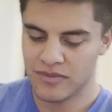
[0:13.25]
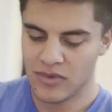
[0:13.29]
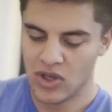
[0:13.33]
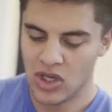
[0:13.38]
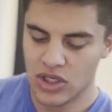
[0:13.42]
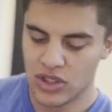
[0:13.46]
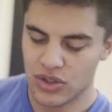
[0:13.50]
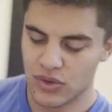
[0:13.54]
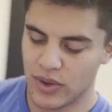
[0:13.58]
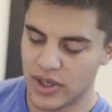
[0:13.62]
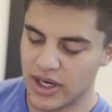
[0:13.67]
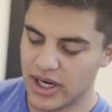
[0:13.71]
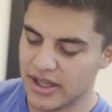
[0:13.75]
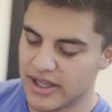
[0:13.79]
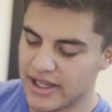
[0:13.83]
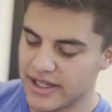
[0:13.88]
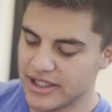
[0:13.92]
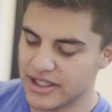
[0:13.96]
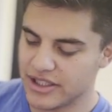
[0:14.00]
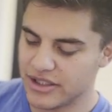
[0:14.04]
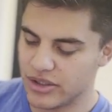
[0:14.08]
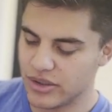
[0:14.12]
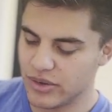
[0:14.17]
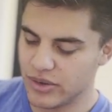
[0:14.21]
So what I like
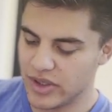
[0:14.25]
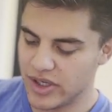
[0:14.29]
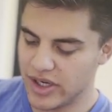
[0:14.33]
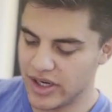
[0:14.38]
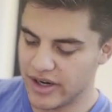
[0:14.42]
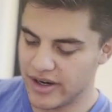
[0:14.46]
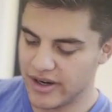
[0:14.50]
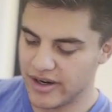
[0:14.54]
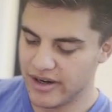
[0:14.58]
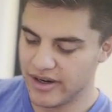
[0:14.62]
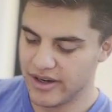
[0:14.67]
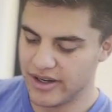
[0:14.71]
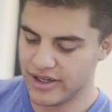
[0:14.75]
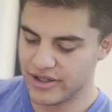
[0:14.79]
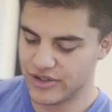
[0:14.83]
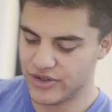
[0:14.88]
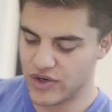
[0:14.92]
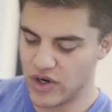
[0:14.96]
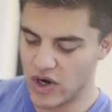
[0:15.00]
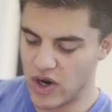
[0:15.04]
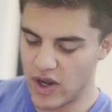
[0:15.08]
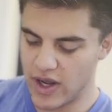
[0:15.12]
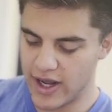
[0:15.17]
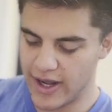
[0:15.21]
to do here is
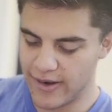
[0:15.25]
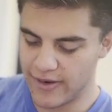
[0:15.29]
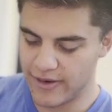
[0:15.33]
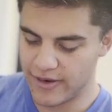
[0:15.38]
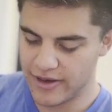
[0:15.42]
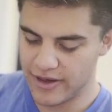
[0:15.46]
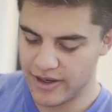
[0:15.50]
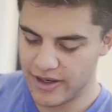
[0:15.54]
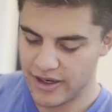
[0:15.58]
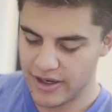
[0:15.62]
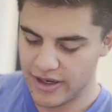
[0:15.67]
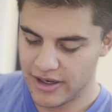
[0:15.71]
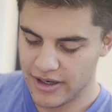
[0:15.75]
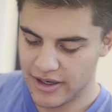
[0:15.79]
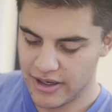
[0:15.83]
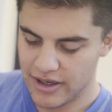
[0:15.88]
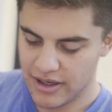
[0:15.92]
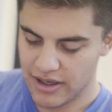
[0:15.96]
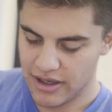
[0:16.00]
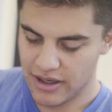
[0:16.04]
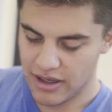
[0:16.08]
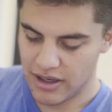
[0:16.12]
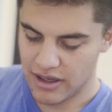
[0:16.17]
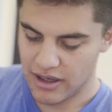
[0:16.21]
draw out
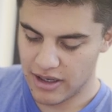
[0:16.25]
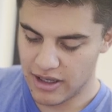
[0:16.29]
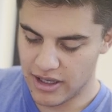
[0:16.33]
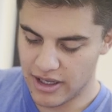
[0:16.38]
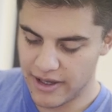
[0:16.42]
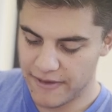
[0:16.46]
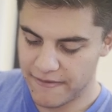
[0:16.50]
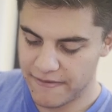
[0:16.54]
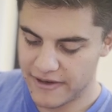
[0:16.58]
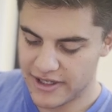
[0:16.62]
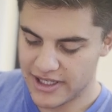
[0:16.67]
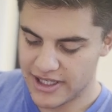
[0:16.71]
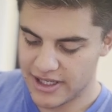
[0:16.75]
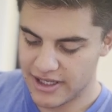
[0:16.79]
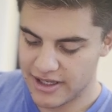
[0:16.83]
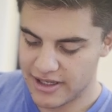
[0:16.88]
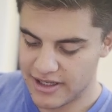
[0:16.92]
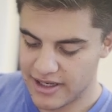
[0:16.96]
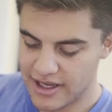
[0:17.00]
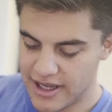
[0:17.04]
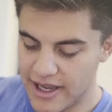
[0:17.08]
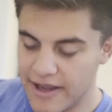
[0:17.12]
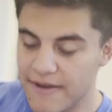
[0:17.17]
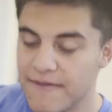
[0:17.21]
an
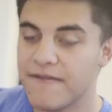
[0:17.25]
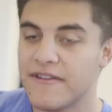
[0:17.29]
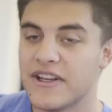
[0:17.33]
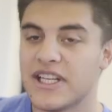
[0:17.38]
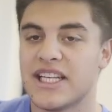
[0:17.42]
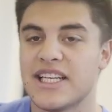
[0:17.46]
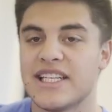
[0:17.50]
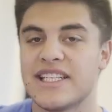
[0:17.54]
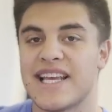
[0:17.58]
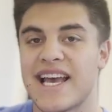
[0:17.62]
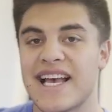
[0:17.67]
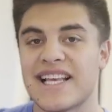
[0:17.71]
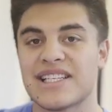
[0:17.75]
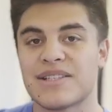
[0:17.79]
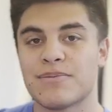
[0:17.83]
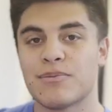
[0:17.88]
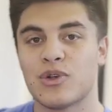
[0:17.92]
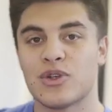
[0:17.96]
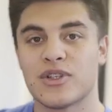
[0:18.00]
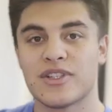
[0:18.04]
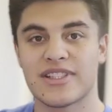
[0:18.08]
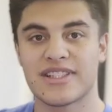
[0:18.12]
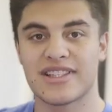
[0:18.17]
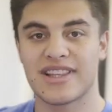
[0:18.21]

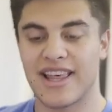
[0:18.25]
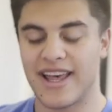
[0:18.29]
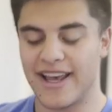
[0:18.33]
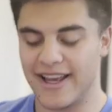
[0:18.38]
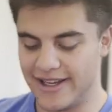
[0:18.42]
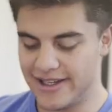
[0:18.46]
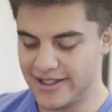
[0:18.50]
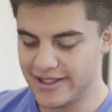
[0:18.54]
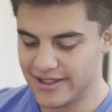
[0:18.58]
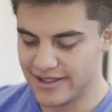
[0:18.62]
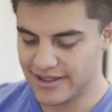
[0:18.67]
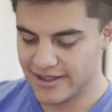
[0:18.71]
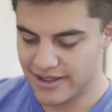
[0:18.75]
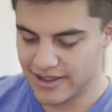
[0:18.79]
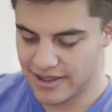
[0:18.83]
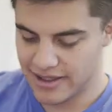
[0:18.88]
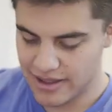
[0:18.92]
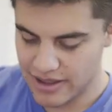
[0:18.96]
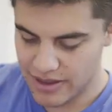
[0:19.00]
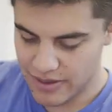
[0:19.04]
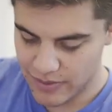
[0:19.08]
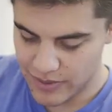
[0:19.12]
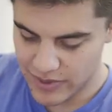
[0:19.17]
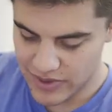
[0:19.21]
infinitesimal slice
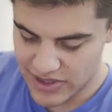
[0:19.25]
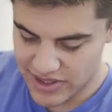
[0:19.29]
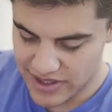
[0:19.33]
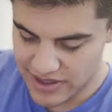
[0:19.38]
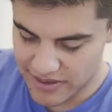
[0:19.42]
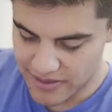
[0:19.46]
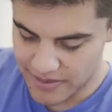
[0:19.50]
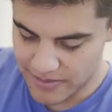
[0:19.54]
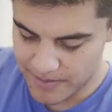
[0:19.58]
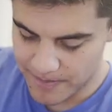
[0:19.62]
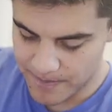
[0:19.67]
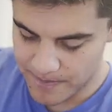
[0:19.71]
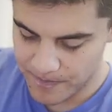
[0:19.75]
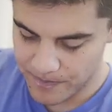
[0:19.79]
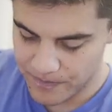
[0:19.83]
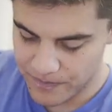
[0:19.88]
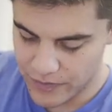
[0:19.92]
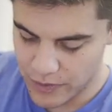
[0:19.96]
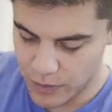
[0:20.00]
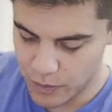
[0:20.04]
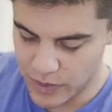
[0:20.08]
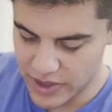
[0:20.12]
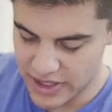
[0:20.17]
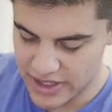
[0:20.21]
with some
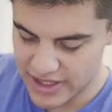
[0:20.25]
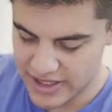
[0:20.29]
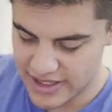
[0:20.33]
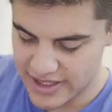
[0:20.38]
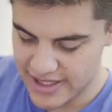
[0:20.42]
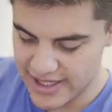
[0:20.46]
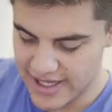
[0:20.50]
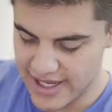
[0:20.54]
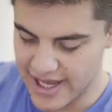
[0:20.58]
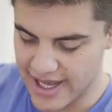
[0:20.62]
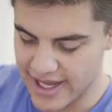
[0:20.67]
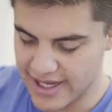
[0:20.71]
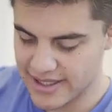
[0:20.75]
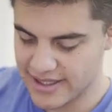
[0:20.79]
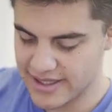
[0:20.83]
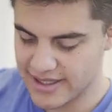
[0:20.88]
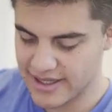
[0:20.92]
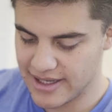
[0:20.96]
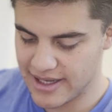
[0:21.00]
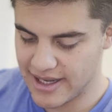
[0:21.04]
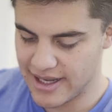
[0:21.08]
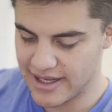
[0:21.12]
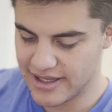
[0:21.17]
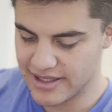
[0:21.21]
width
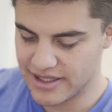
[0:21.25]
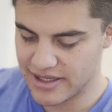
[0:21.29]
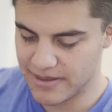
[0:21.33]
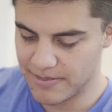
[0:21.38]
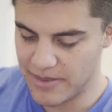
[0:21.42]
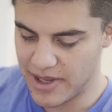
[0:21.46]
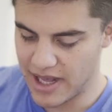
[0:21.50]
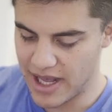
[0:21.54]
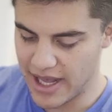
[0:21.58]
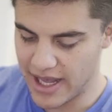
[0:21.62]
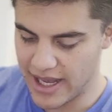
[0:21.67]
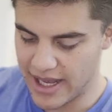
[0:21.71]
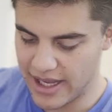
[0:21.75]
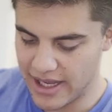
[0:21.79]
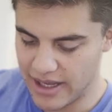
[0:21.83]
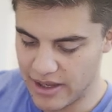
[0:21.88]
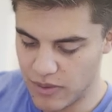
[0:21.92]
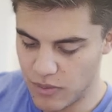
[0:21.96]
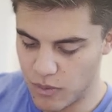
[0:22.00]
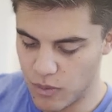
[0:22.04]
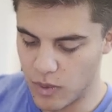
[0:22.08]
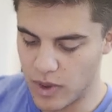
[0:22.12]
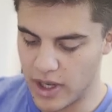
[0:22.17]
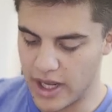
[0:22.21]
dx and some height
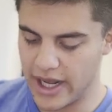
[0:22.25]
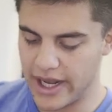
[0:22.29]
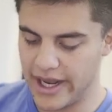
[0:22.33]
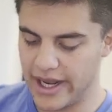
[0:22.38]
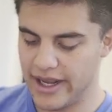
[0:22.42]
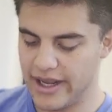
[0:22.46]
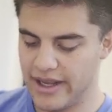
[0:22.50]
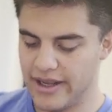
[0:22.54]
y.